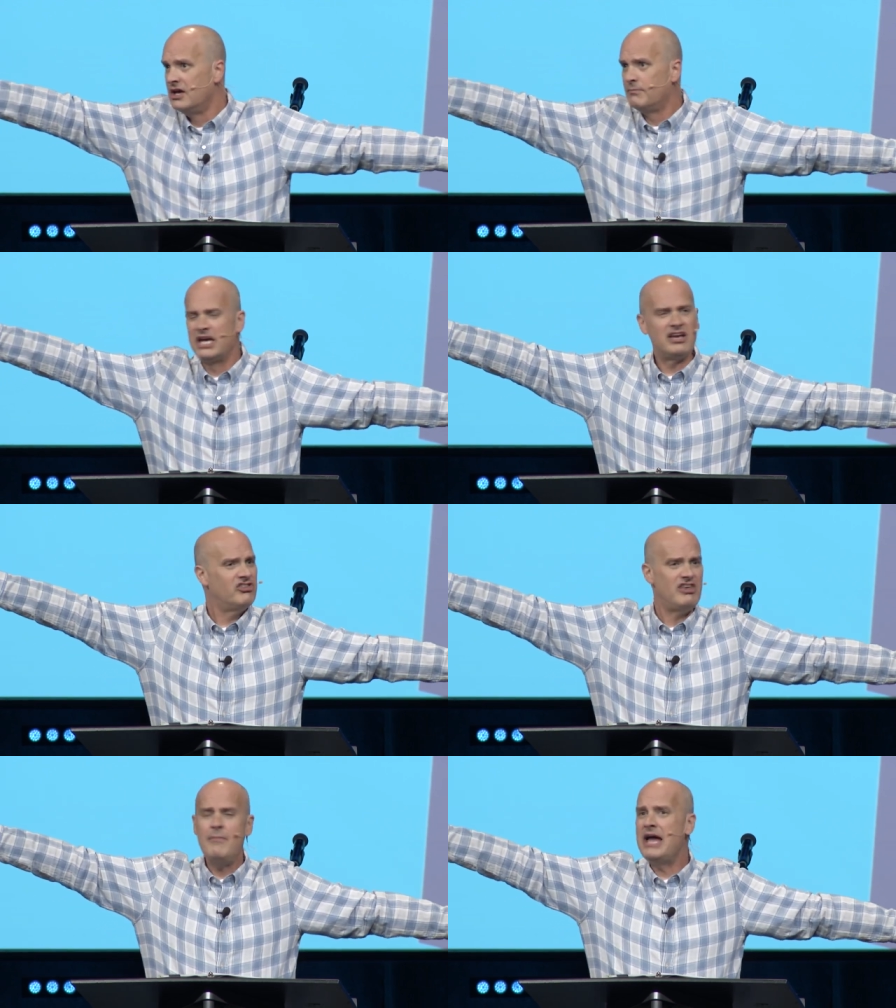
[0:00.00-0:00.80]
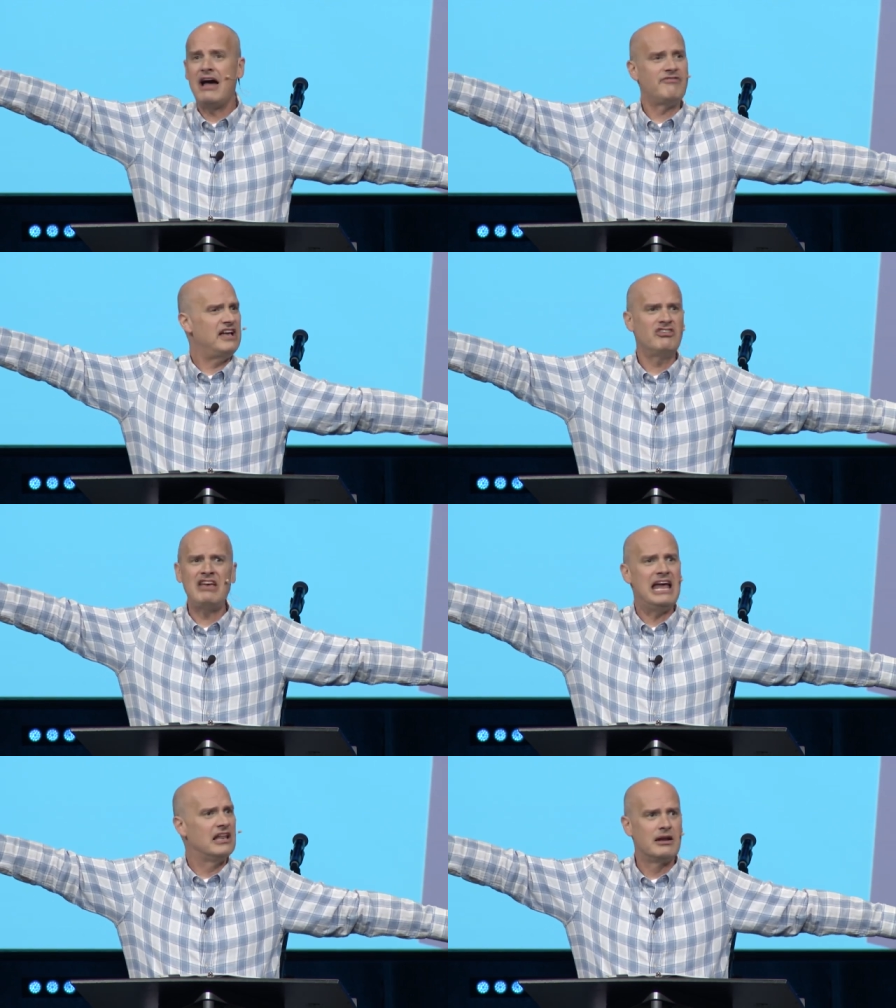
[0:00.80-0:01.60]
Because somehow, if I just
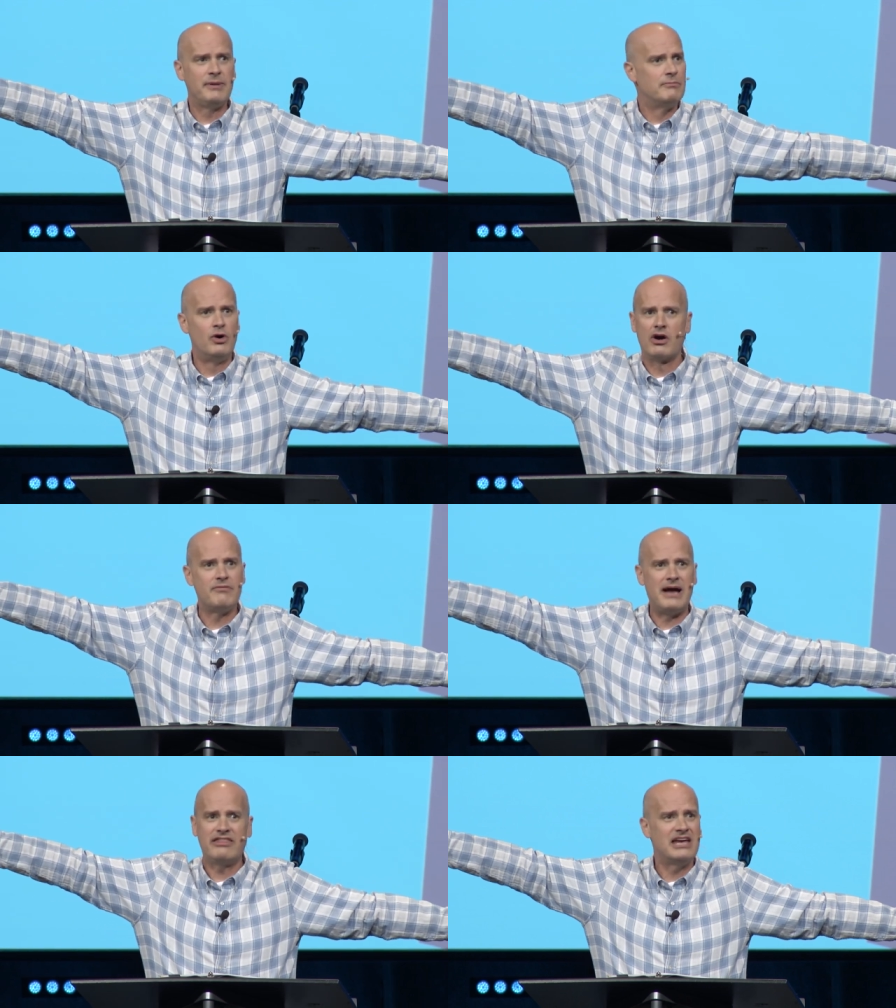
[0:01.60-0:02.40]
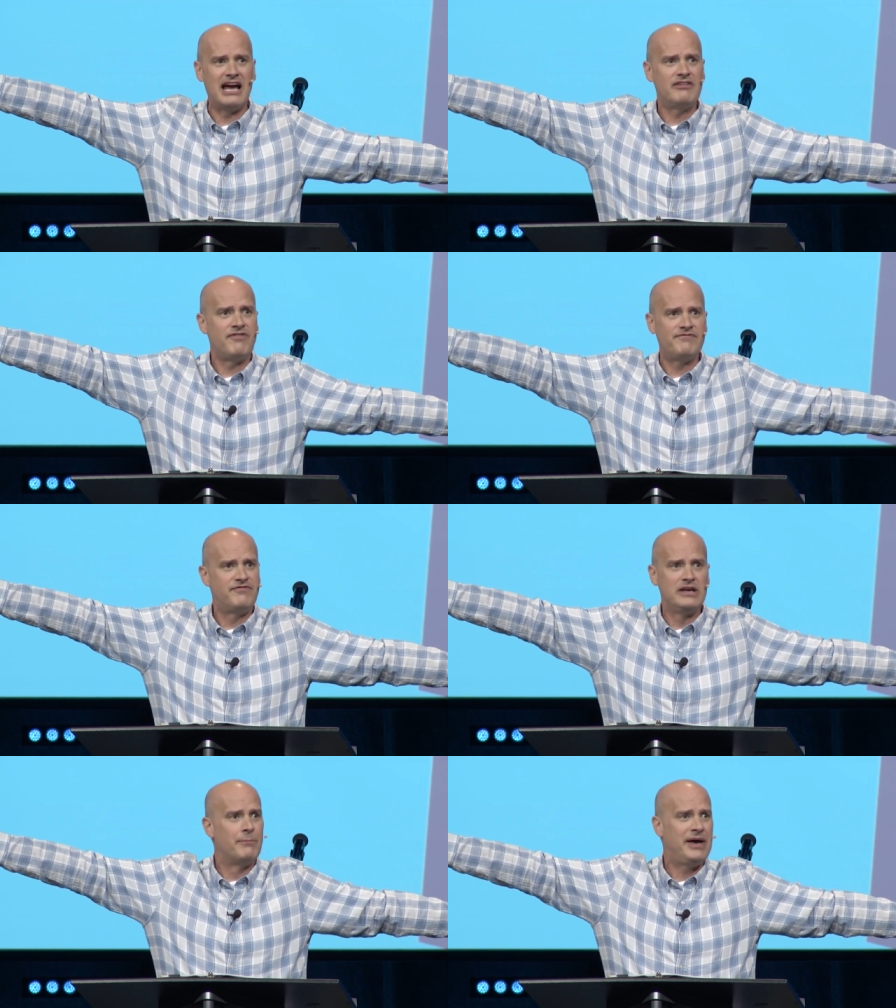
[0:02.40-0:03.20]
had a little bit more of them, I think I'd
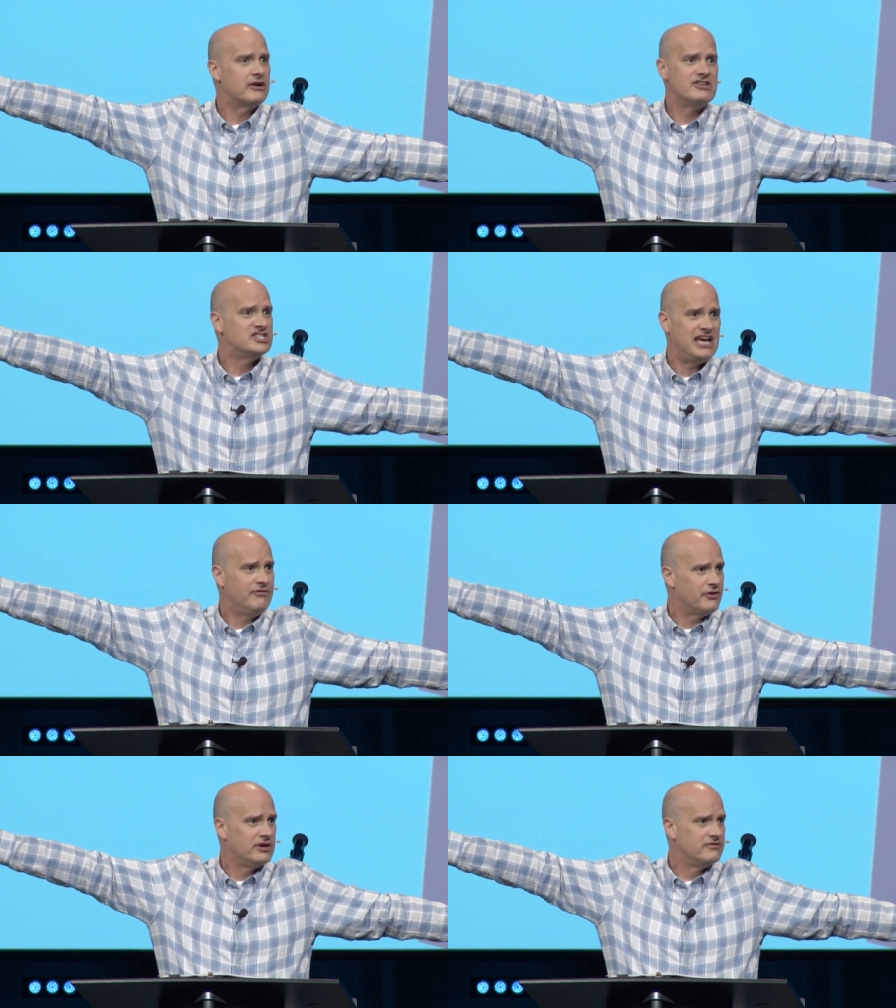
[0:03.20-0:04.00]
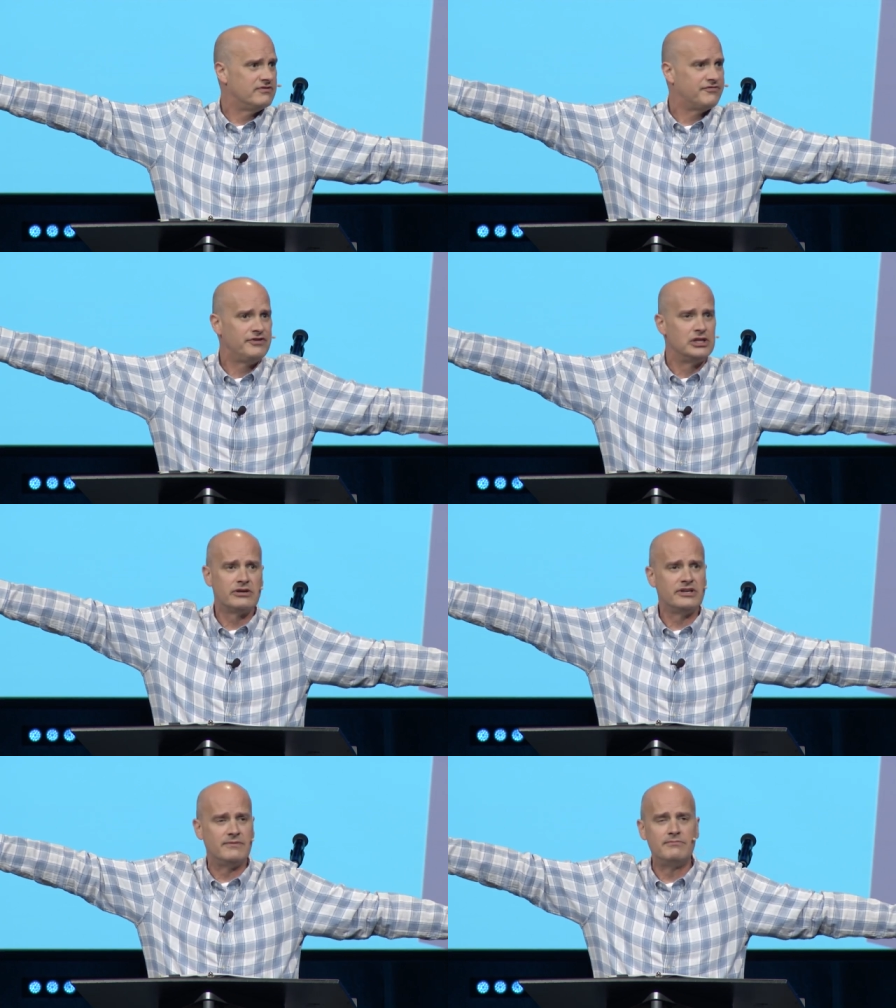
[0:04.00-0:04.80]
feel better and safer and
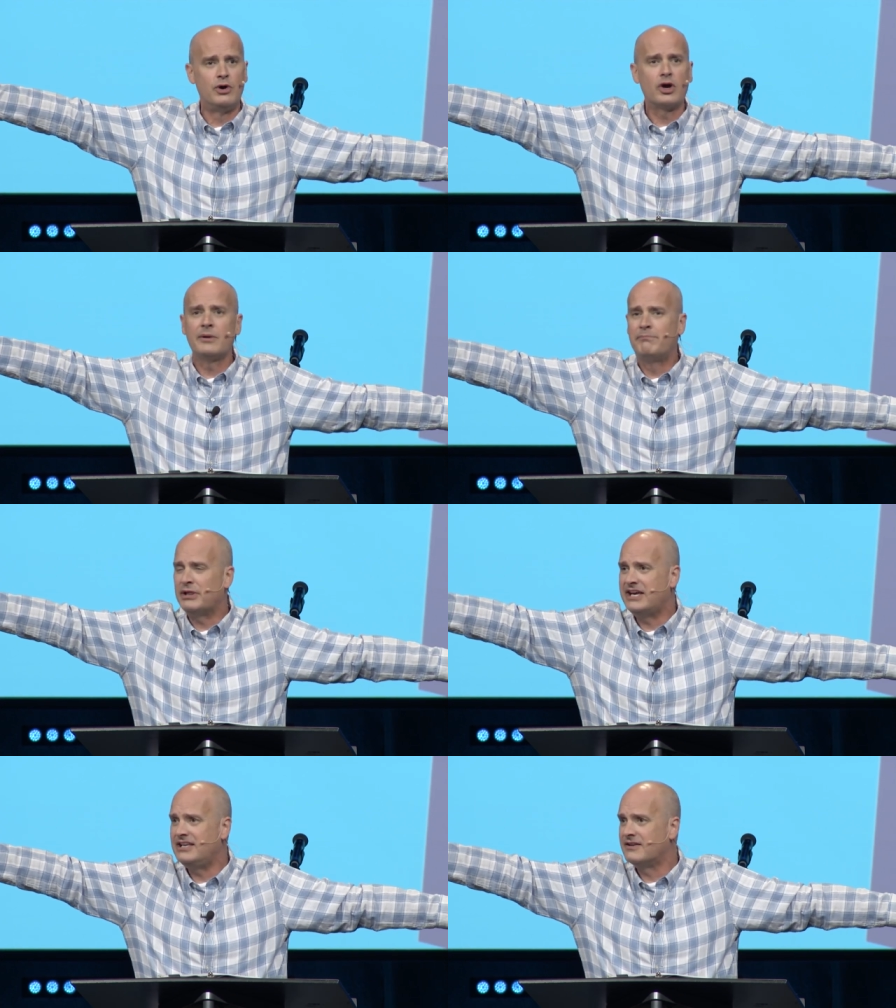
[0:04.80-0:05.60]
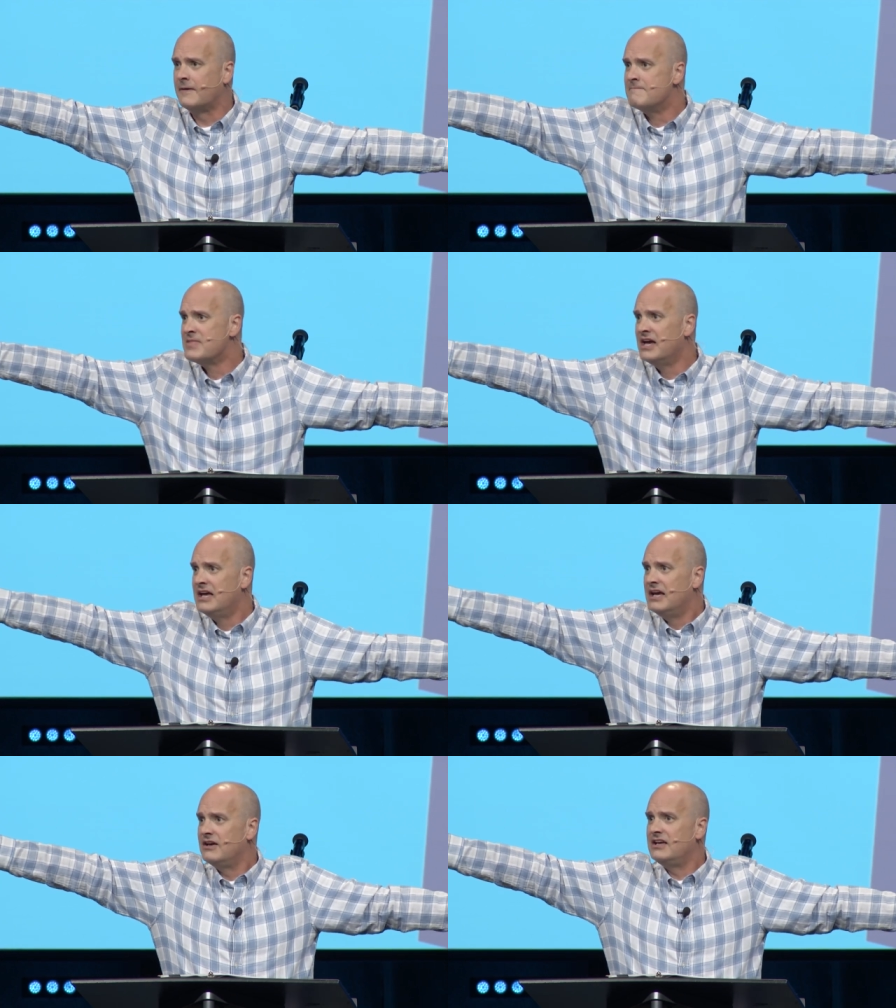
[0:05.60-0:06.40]
fuller and more complete and
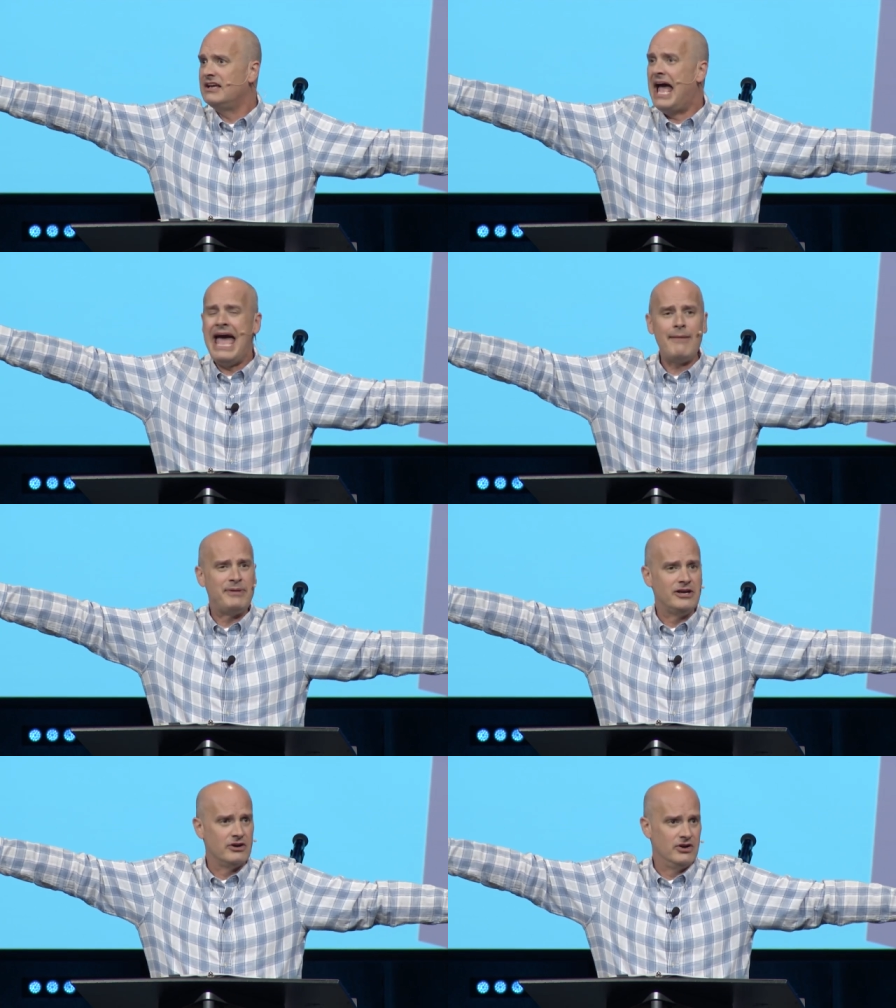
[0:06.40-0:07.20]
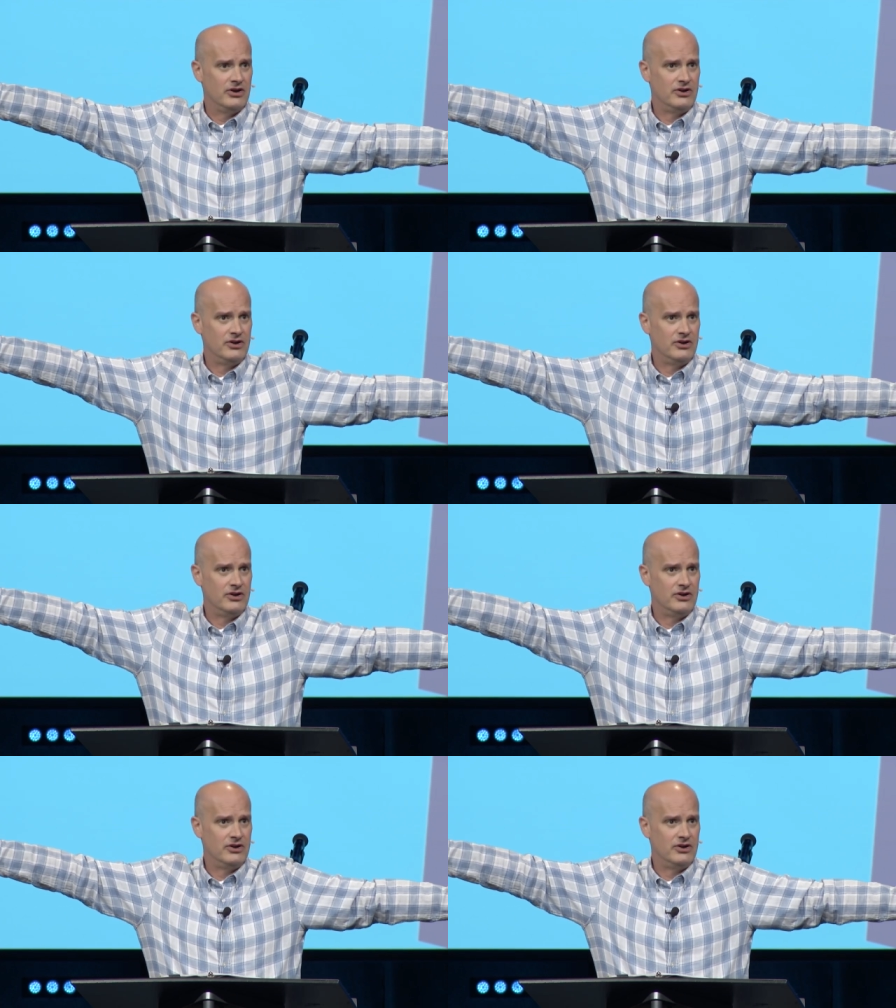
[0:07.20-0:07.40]
happier.